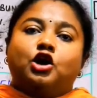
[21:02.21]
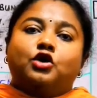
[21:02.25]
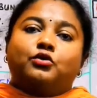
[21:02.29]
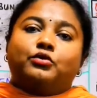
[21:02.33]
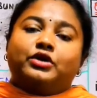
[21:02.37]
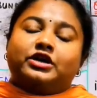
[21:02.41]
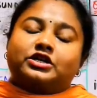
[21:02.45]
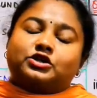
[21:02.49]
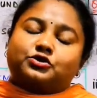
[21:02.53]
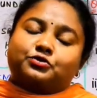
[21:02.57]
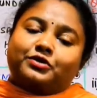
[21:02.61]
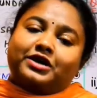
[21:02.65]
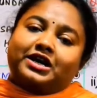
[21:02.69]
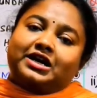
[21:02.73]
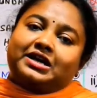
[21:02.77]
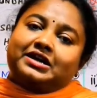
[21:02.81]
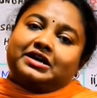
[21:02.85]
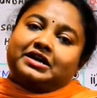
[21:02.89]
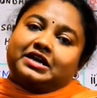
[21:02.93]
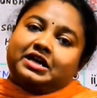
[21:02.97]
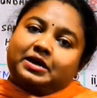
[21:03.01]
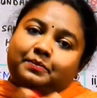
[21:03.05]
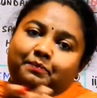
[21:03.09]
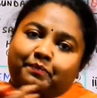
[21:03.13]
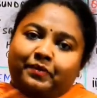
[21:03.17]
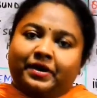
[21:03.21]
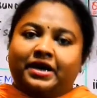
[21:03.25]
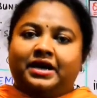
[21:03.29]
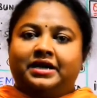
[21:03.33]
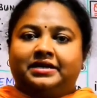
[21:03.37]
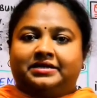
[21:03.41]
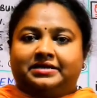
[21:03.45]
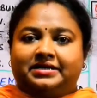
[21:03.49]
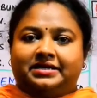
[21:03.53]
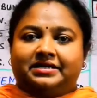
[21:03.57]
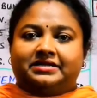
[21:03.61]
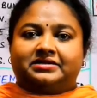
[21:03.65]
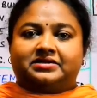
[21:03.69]
which will
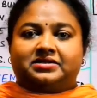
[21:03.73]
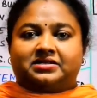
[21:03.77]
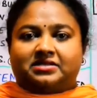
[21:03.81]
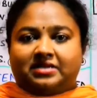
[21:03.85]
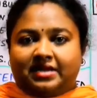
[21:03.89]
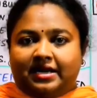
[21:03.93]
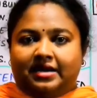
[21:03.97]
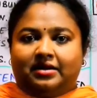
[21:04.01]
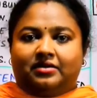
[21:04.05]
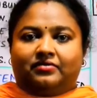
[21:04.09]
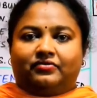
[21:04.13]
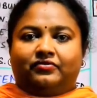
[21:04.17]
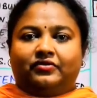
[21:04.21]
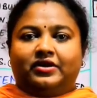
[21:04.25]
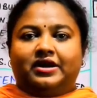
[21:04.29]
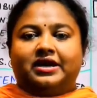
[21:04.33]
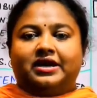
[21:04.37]
repeat itself